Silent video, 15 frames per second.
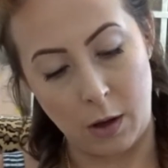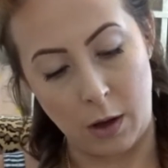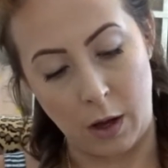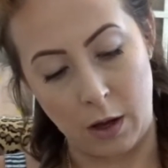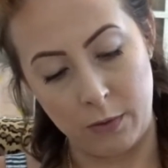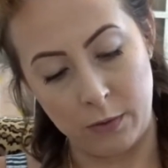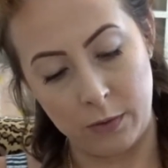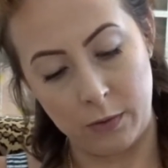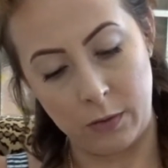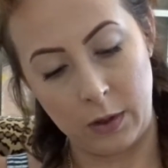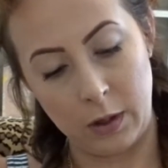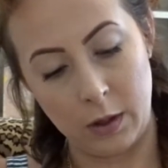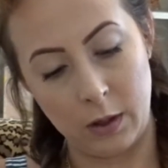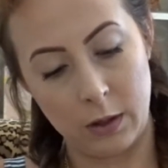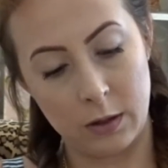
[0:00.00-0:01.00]
off of
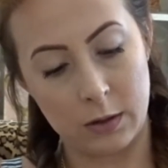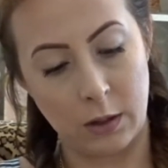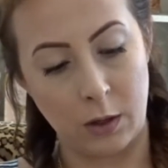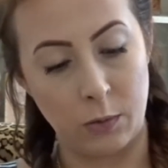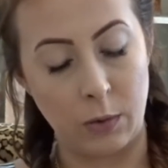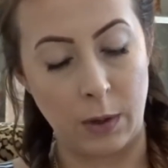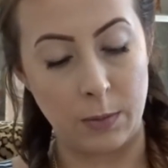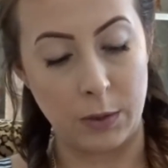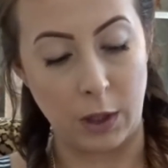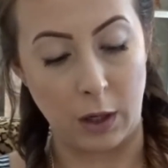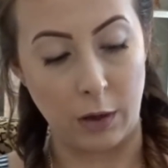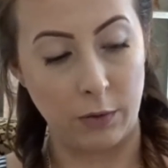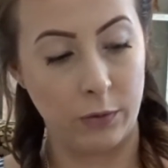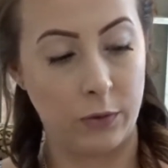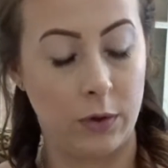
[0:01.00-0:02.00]
here. It's all rubbed
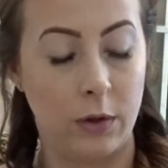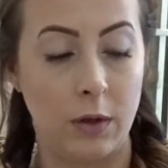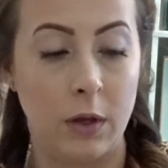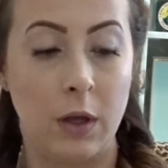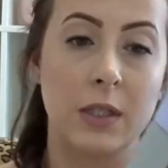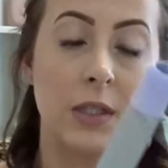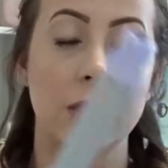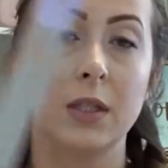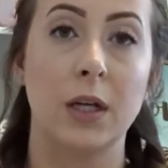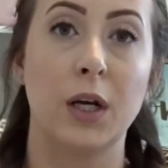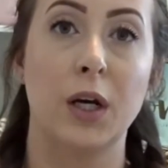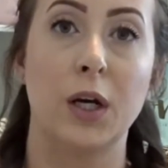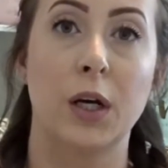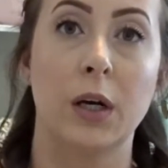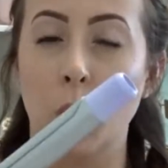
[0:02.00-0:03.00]
off. This is
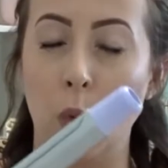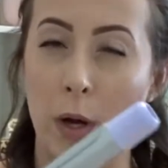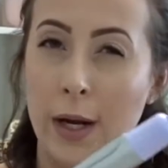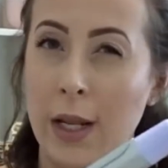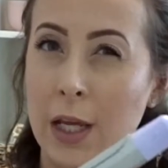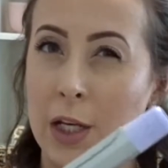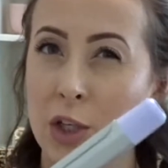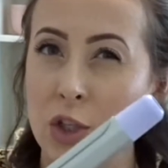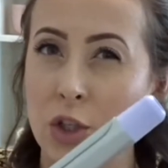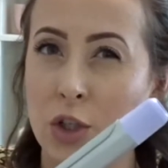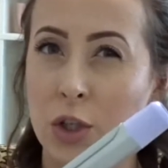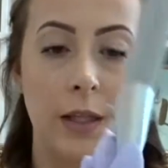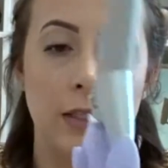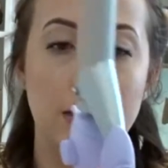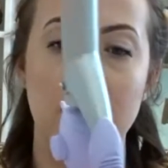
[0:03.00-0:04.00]
their
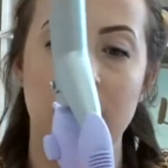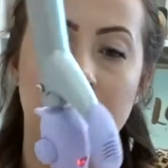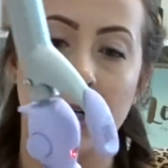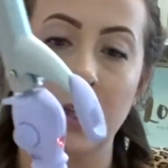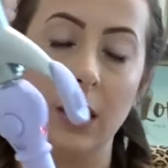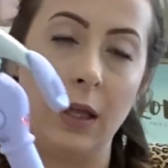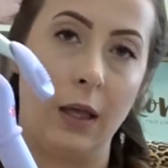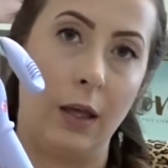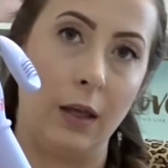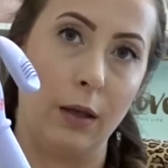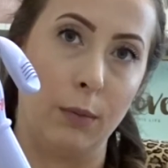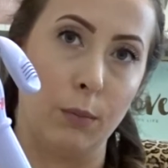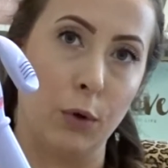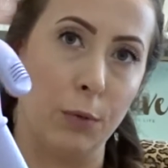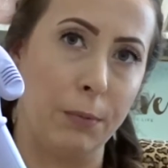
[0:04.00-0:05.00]
1-inch. This is their
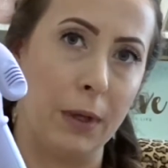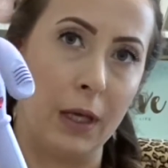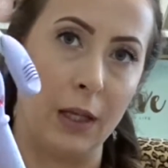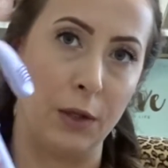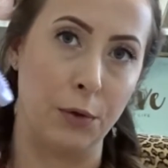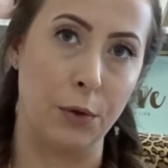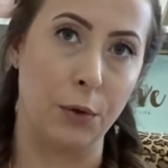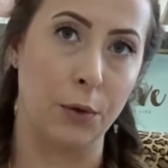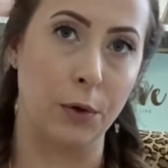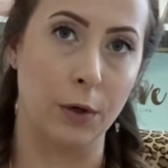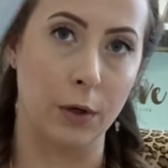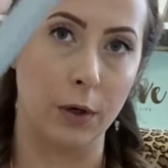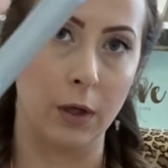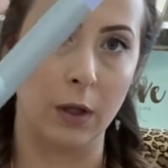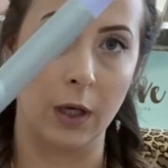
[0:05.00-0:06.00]
like mermaid
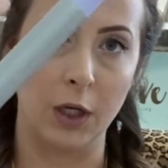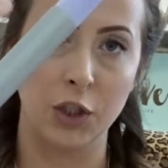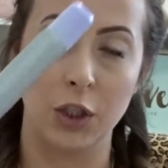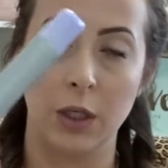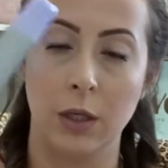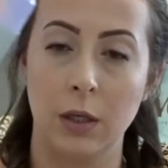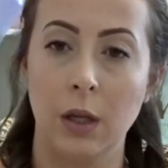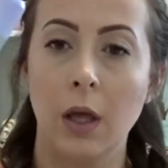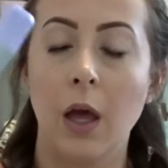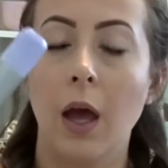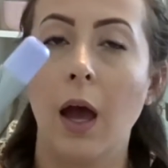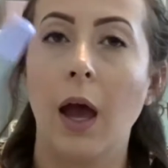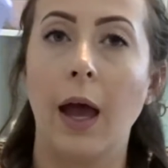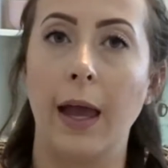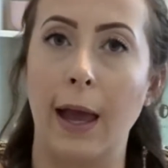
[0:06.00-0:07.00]
unicorn collection.
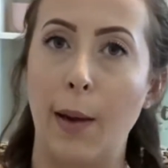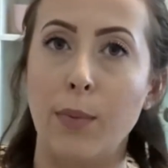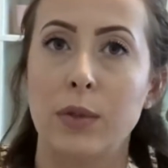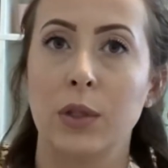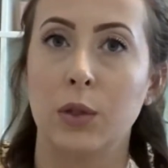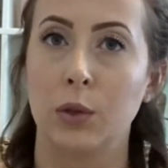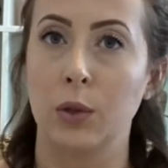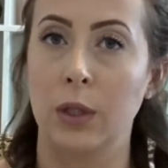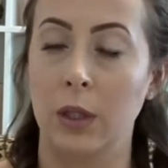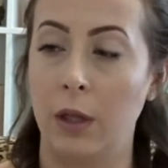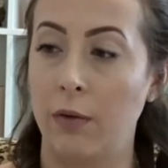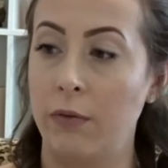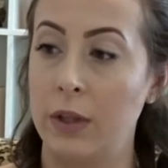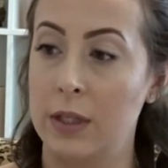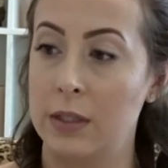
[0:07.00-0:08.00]
I absolutely
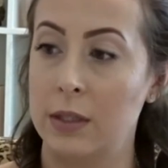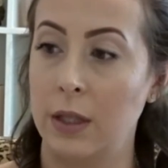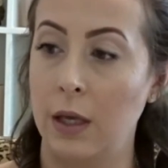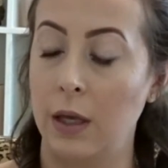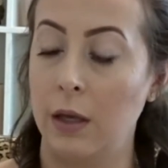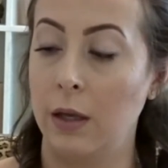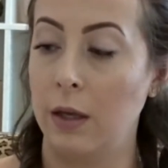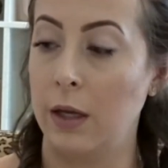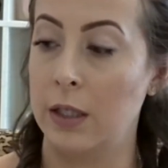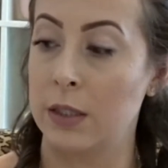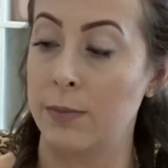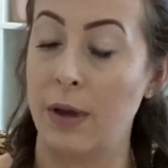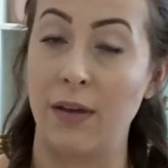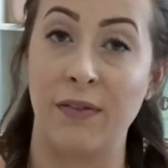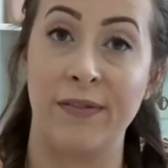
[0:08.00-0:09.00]
love this thing.
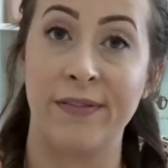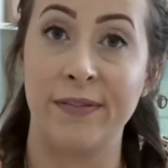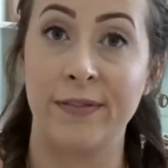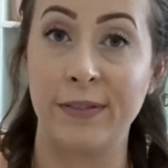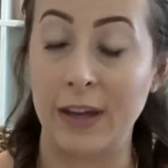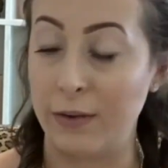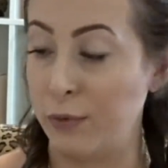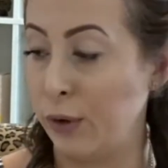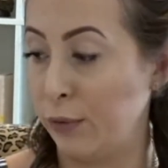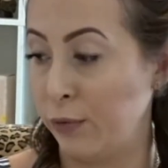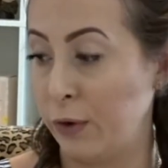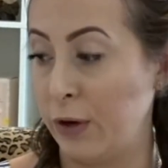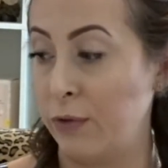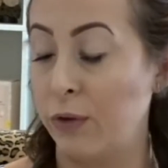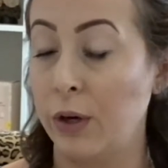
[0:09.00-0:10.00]
It's my favorite
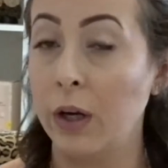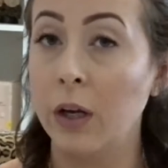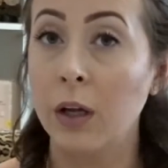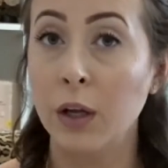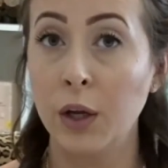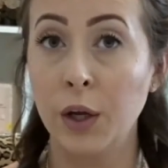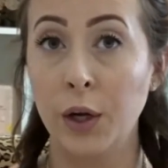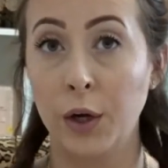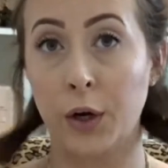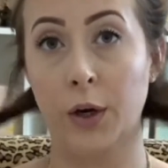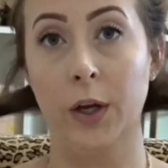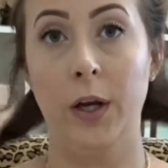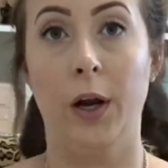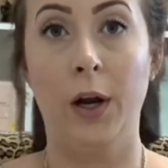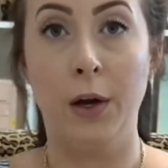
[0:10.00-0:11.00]

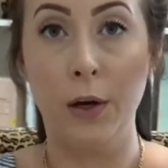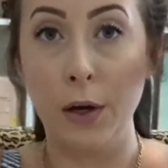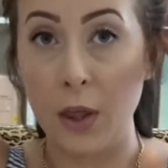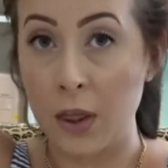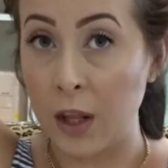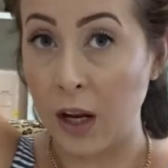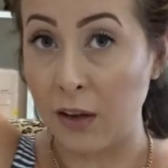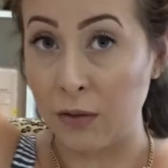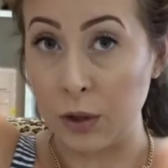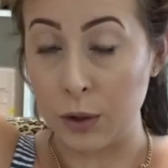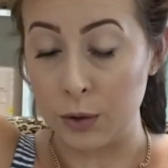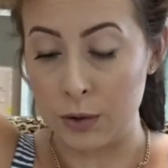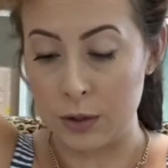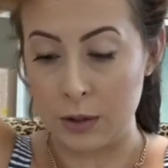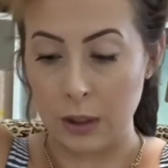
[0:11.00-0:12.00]
curling iron that I've
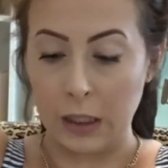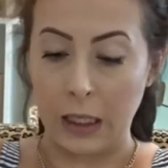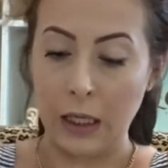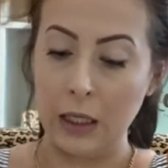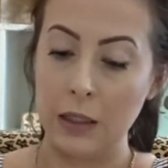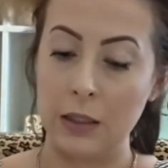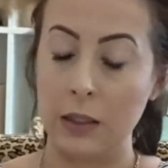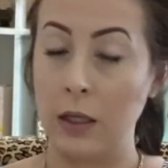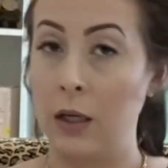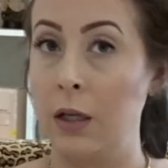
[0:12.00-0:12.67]
used to date.